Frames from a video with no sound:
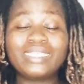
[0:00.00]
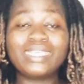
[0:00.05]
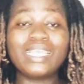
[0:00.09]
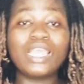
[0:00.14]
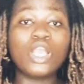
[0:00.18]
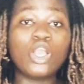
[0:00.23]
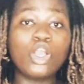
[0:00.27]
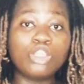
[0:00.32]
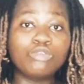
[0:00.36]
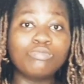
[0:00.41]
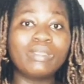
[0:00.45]

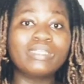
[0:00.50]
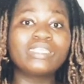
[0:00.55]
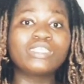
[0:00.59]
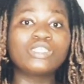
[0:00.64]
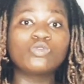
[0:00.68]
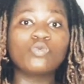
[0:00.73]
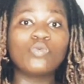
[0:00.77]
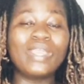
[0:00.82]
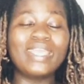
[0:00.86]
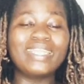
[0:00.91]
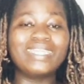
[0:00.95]
engorgement
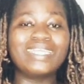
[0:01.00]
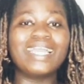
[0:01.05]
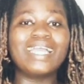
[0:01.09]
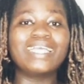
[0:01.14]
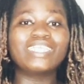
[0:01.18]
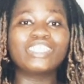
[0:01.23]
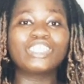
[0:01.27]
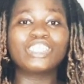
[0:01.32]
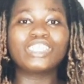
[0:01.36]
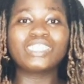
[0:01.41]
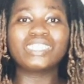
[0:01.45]
is when they are
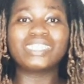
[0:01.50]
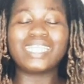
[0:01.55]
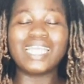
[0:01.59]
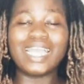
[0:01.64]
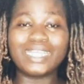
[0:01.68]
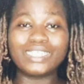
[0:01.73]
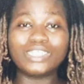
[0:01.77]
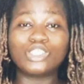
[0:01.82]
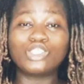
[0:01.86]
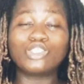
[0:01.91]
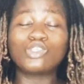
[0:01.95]

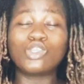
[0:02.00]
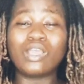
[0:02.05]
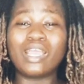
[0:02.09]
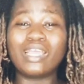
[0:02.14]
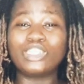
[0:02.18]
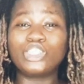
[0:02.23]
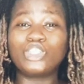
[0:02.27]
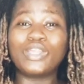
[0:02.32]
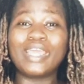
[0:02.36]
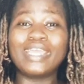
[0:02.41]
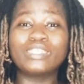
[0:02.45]

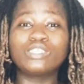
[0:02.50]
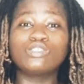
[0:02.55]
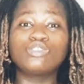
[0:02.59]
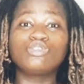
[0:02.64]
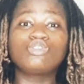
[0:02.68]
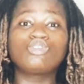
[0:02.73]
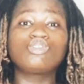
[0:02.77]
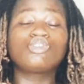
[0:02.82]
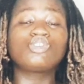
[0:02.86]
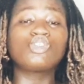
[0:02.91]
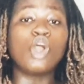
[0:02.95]
trying to
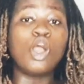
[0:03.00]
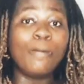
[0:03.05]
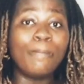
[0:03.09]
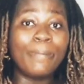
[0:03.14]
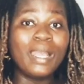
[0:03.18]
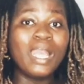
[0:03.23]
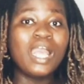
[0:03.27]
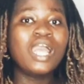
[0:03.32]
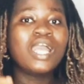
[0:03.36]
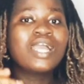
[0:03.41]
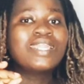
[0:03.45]
stop
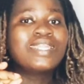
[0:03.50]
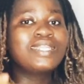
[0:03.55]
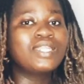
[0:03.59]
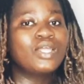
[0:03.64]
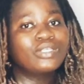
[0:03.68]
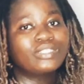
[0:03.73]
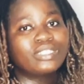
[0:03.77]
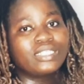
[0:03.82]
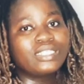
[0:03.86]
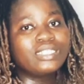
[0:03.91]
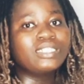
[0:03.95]

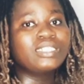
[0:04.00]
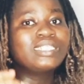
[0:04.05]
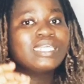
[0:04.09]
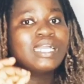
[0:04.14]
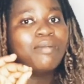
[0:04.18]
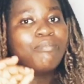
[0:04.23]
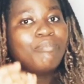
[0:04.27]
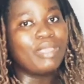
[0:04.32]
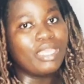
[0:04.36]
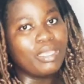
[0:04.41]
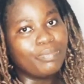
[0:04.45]
nursing
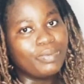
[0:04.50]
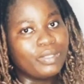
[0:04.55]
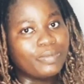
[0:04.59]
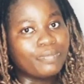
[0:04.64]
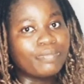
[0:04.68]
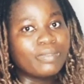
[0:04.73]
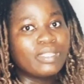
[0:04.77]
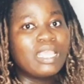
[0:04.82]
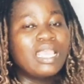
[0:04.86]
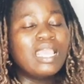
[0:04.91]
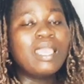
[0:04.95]
their baby.
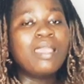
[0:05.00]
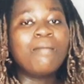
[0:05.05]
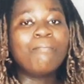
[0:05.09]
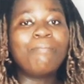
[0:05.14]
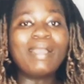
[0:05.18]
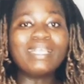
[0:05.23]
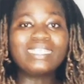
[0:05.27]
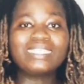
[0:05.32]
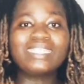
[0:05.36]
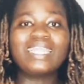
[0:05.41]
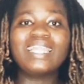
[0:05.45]

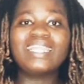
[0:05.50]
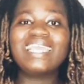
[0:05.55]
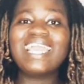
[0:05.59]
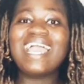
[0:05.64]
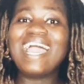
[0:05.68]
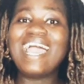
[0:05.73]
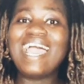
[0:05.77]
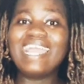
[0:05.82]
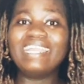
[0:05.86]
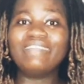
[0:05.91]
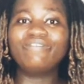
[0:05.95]
Personally,
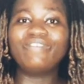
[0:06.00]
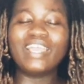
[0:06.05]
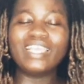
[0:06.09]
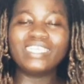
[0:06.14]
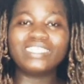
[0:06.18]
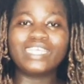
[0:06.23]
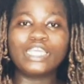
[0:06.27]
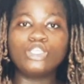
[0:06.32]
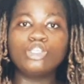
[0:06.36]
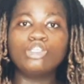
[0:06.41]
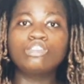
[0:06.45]
I
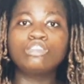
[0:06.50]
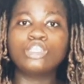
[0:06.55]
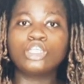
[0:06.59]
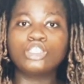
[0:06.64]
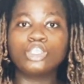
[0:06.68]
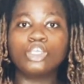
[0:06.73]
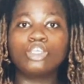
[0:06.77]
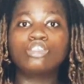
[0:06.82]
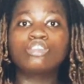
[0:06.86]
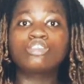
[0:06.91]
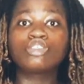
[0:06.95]
advise that you do not
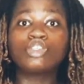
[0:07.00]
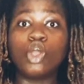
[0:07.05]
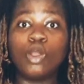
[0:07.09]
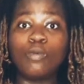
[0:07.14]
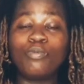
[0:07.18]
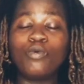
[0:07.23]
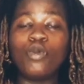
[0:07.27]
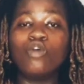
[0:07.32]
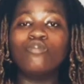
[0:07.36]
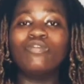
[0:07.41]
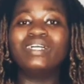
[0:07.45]
just
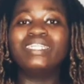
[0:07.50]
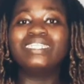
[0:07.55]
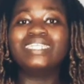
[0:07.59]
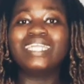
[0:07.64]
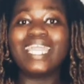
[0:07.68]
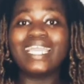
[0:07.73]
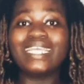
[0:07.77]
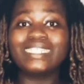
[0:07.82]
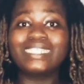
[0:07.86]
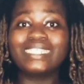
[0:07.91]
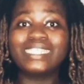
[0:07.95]
stop
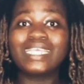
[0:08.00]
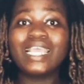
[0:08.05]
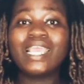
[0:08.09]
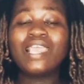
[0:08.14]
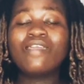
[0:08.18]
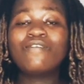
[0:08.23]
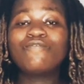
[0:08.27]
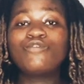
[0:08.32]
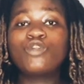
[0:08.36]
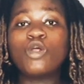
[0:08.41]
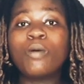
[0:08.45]
overnight
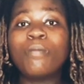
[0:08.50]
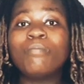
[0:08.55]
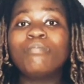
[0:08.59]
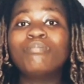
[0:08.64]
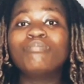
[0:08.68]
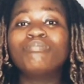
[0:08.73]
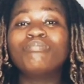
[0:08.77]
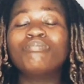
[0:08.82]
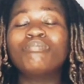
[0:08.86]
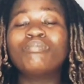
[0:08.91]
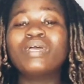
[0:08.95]

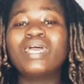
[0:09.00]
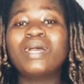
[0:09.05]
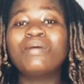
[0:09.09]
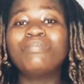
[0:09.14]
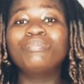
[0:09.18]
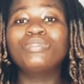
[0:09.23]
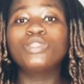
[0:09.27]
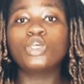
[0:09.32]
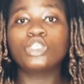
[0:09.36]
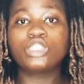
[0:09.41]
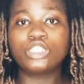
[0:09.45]
from
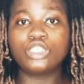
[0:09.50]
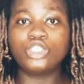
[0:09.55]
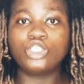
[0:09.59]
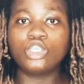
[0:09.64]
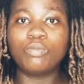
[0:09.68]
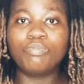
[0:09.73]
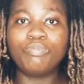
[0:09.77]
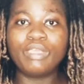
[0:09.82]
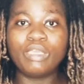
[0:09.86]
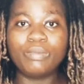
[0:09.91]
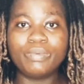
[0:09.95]
nursing
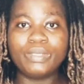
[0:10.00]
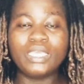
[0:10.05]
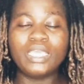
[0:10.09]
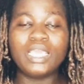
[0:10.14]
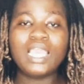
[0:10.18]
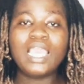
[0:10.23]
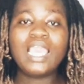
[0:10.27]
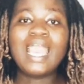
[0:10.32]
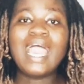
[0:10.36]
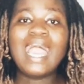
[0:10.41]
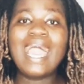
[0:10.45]
your baby.
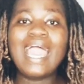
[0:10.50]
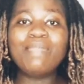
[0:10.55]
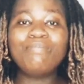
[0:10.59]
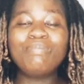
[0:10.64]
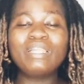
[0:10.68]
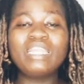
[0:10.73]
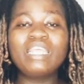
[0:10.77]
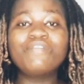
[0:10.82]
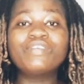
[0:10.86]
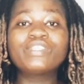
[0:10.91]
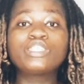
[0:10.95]
I
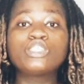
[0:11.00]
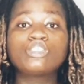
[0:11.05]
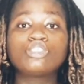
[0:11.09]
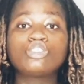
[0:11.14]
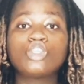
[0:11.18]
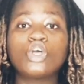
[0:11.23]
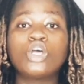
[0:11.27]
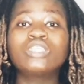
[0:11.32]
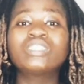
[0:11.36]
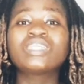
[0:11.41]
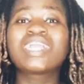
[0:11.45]
believe it is
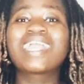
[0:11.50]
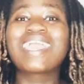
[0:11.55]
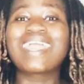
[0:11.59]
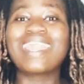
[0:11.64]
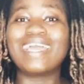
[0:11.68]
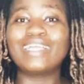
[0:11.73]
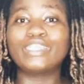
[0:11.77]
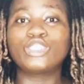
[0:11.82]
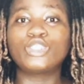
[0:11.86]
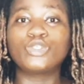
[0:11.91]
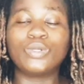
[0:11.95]
done
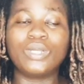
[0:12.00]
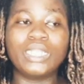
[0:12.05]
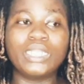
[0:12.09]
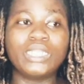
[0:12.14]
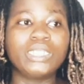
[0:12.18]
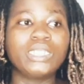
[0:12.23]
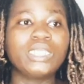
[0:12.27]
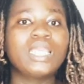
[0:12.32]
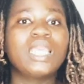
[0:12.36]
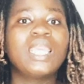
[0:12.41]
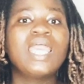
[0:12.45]

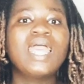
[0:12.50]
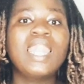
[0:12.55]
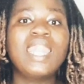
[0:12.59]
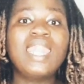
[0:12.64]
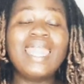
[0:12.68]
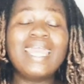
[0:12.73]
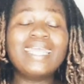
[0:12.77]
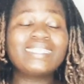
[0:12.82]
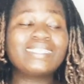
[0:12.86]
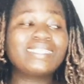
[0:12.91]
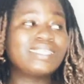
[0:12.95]
gradually.
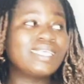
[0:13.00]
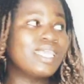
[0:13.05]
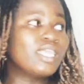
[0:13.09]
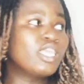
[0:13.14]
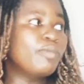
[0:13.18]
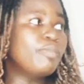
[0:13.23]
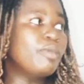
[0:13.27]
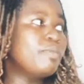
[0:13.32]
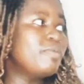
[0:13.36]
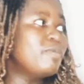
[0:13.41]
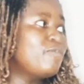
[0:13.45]
Let's say
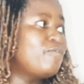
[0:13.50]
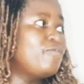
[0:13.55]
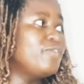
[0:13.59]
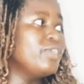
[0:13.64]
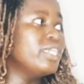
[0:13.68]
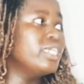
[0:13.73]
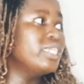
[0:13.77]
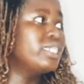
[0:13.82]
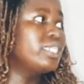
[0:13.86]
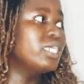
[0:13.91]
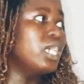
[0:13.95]
your baby
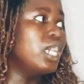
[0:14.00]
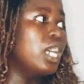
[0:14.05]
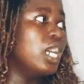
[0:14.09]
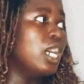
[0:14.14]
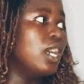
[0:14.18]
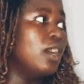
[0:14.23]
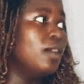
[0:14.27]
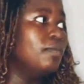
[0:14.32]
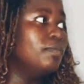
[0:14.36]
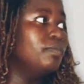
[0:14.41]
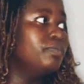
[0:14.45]
feed
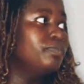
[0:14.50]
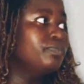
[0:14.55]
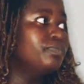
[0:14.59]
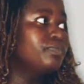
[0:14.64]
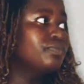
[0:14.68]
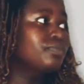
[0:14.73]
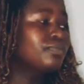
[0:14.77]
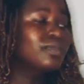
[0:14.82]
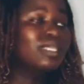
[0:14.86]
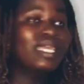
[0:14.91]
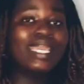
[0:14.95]

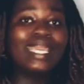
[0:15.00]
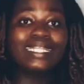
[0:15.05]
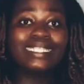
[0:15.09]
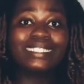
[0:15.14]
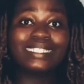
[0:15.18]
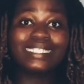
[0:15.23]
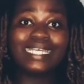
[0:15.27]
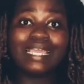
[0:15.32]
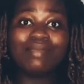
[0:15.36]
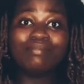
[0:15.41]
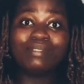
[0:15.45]
8
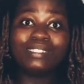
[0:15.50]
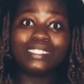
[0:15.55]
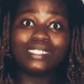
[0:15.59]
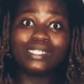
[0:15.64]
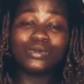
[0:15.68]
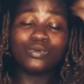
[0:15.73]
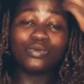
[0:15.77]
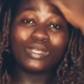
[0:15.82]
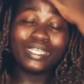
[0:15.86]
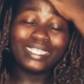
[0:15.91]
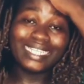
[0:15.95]
times
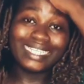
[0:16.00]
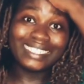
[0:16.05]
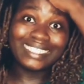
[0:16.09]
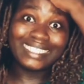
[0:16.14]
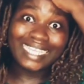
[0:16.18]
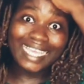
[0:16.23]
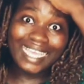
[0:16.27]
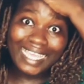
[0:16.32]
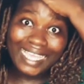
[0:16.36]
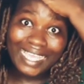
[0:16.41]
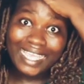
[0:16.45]
in a
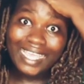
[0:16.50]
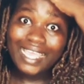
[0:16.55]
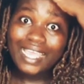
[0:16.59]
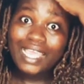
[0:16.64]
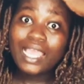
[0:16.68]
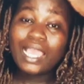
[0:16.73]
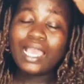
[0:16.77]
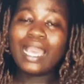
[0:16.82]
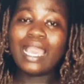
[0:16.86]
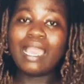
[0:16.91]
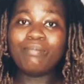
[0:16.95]
day,
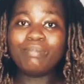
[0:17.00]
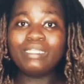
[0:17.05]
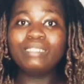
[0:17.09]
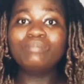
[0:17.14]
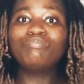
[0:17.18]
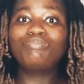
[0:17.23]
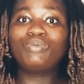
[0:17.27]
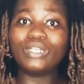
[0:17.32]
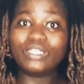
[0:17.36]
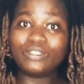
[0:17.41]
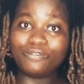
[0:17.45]
I
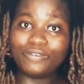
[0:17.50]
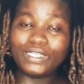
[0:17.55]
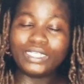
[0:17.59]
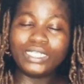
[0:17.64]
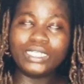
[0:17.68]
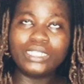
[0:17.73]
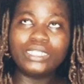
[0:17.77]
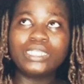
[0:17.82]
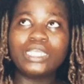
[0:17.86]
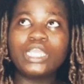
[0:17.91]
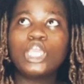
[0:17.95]
mean
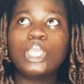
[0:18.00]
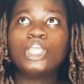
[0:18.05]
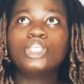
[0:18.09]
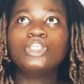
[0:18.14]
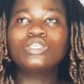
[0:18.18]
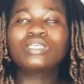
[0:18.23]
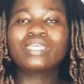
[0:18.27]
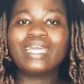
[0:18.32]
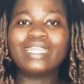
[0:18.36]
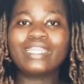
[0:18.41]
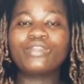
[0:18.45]
breastfeeding,
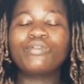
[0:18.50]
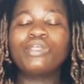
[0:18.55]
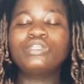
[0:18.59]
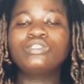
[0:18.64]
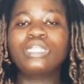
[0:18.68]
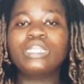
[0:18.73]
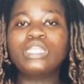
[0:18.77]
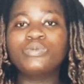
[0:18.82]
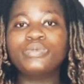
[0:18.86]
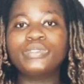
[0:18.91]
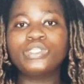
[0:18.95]
you can
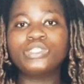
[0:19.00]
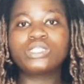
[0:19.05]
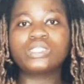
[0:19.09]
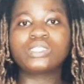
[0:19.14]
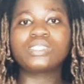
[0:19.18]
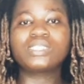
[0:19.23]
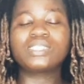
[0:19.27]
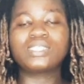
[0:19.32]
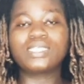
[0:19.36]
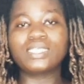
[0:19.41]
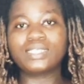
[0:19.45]
gradually reduce it
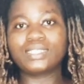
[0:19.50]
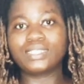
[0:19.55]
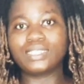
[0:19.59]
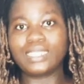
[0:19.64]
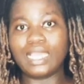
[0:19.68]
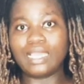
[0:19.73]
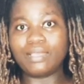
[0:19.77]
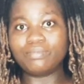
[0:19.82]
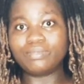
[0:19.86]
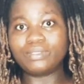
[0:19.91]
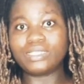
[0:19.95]
to 6
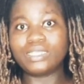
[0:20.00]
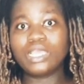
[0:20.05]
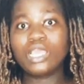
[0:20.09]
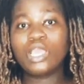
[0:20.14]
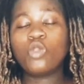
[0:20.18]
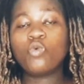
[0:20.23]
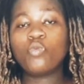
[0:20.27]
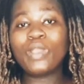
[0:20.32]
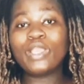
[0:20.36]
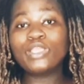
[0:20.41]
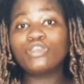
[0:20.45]
times
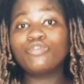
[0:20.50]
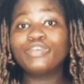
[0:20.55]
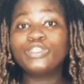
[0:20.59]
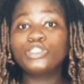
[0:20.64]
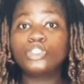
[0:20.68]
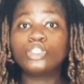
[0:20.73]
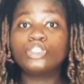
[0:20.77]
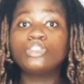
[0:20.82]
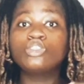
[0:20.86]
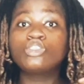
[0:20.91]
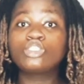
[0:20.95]
when you've
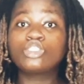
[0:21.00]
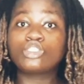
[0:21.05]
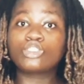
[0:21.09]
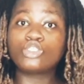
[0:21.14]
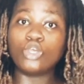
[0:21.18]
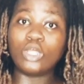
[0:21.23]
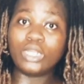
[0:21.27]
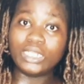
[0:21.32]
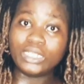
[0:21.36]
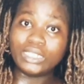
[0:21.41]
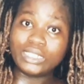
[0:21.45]
introduced
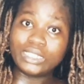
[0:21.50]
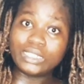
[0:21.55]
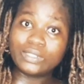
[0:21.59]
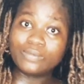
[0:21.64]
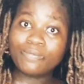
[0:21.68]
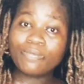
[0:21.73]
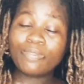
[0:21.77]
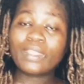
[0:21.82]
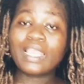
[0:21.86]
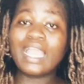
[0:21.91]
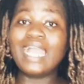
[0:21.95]
solid
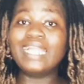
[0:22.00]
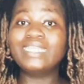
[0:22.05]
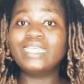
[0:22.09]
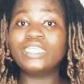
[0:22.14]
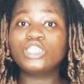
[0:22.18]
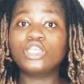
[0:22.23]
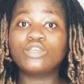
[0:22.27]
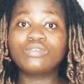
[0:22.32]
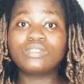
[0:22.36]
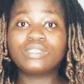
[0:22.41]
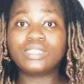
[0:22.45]
at the
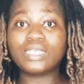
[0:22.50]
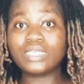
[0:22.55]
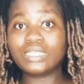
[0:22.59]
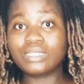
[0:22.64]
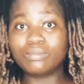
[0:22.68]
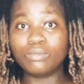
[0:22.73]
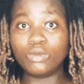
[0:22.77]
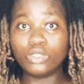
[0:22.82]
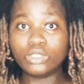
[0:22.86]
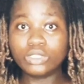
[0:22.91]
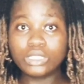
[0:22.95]
age of 6
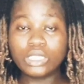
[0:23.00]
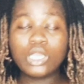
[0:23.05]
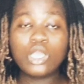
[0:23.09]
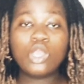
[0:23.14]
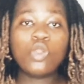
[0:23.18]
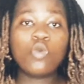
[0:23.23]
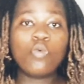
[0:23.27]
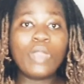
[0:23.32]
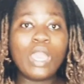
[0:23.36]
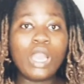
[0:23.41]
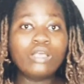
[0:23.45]
months.
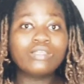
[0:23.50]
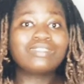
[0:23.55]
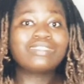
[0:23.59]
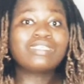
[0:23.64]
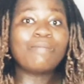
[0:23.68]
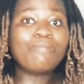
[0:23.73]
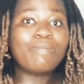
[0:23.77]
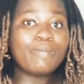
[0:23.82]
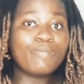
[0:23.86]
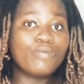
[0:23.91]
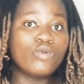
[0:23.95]
Well,
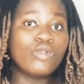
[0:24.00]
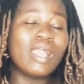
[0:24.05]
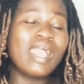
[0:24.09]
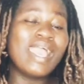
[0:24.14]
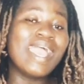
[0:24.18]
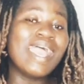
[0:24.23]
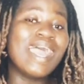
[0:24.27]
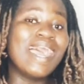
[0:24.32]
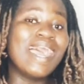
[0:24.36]
some people